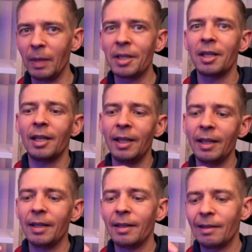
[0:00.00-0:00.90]

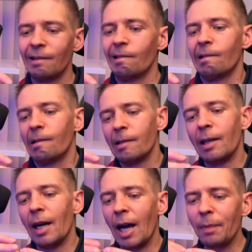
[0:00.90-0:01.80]
Basically,
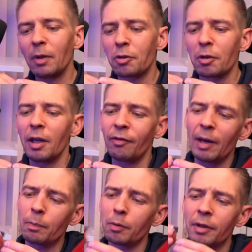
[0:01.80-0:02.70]
I'm not sure if I
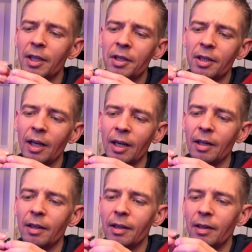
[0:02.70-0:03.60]
put this
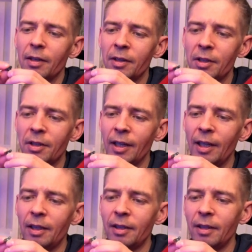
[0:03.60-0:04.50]

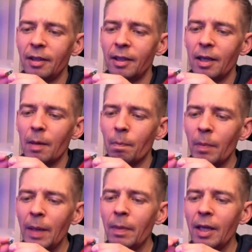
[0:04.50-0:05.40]
detail,
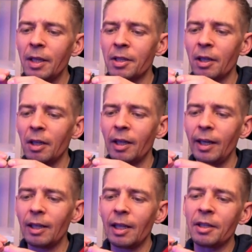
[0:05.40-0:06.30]
maybe it's gonna
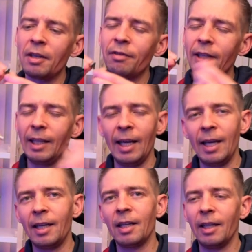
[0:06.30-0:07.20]
create like different
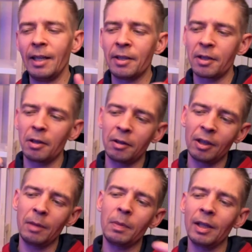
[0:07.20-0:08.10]
angle and it's not
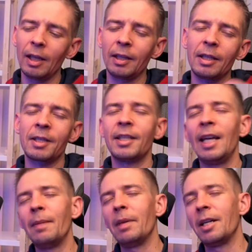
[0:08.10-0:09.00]
gonna be like the
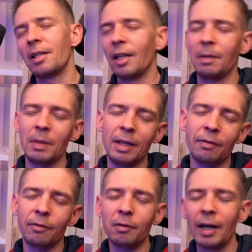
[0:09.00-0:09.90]
same as like Mini
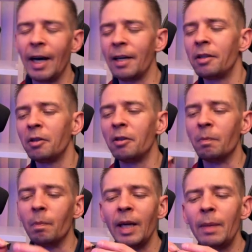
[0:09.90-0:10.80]
4. I don't know,
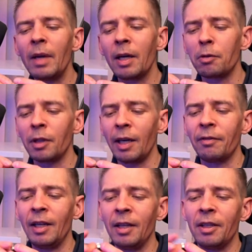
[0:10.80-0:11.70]
maybe I could
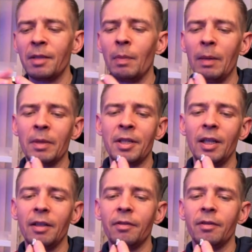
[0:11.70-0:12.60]
have done this by
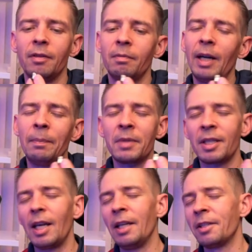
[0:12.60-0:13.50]
myself
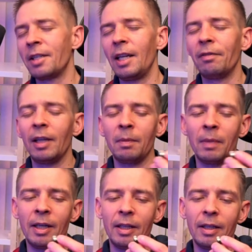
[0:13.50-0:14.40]
and save like
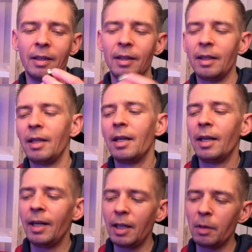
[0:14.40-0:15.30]
money.
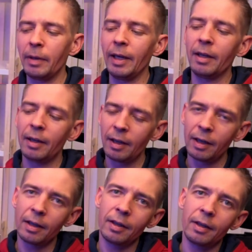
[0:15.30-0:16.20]
Anyway,
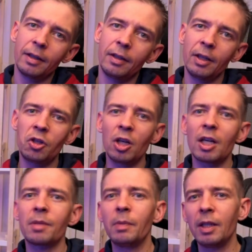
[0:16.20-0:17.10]
they
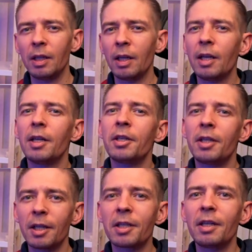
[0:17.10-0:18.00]
charged me
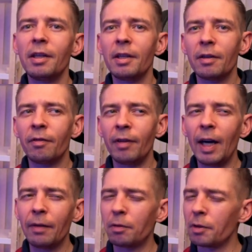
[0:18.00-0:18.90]

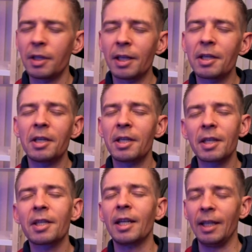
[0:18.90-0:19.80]
65 or
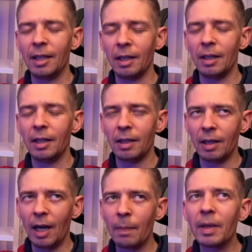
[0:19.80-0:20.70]
66
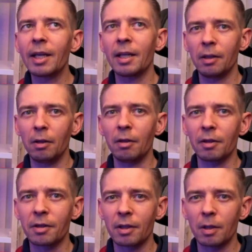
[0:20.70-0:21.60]
American
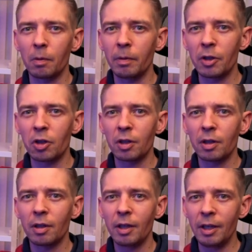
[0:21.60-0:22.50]
dollars, which
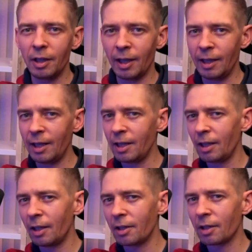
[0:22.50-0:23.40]
in
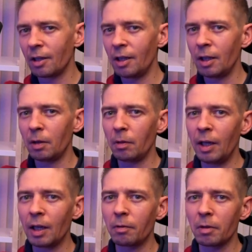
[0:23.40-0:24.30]
Canadian it
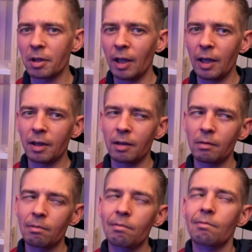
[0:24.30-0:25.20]
equals like
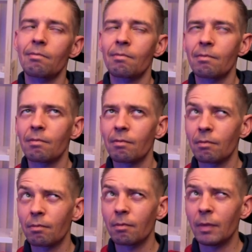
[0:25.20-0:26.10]

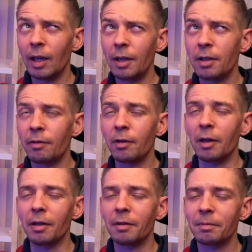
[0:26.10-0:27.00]
94.